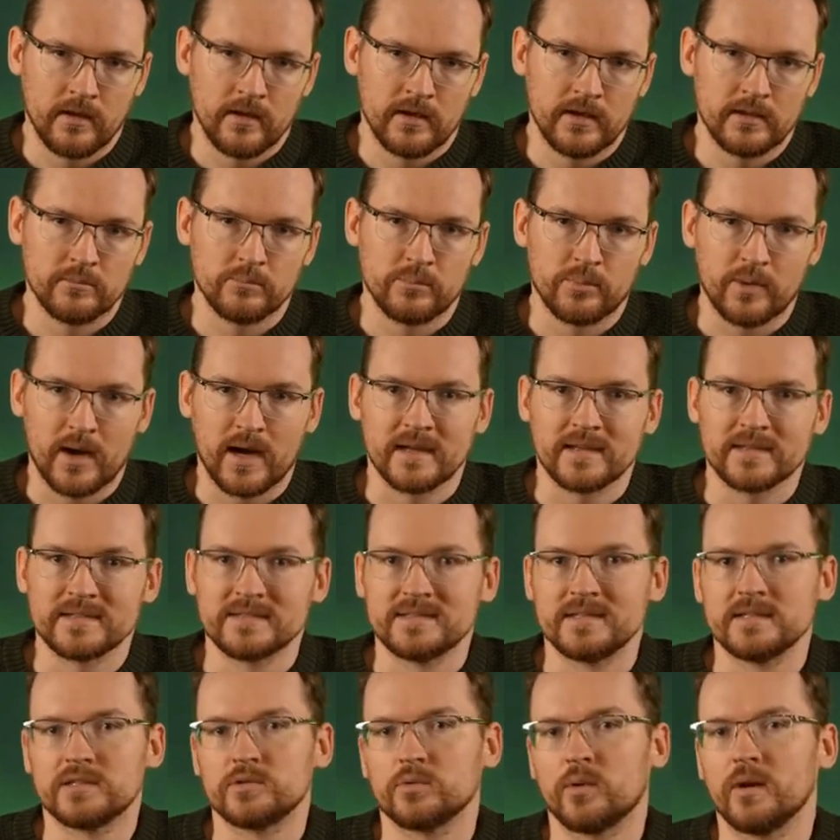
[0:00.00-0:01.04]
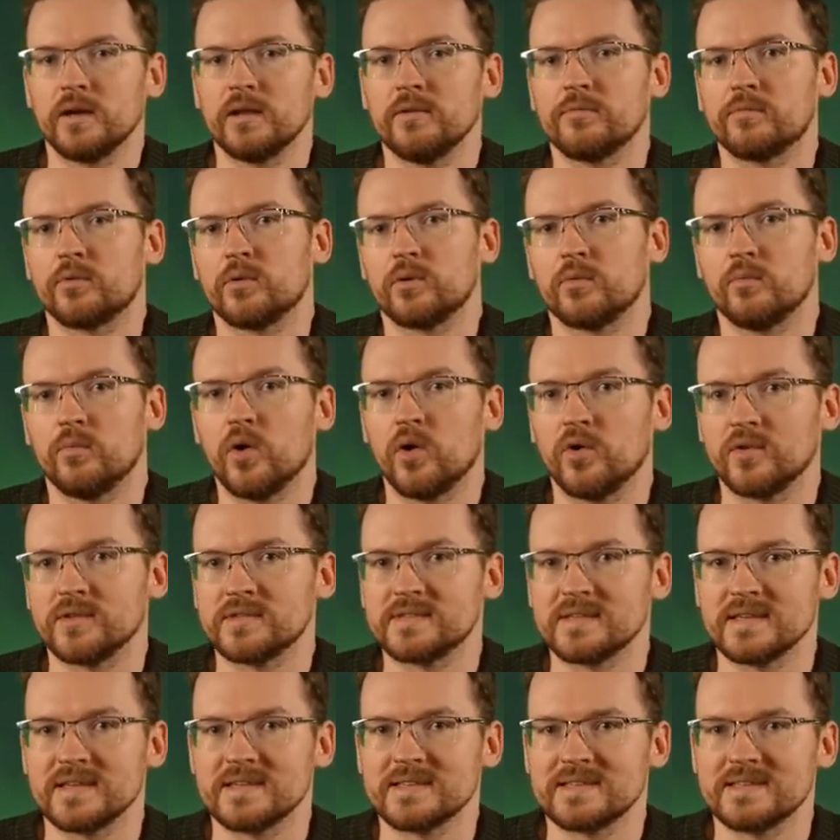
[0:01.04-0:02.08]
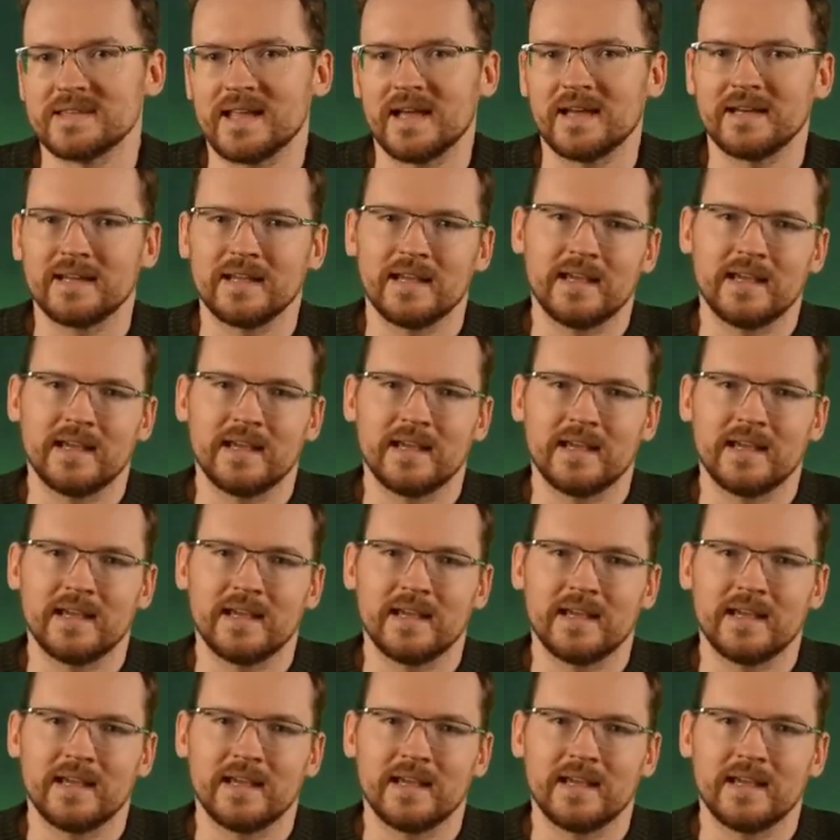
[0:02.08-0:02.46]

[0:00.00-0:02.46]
In practice, the 24 volts is not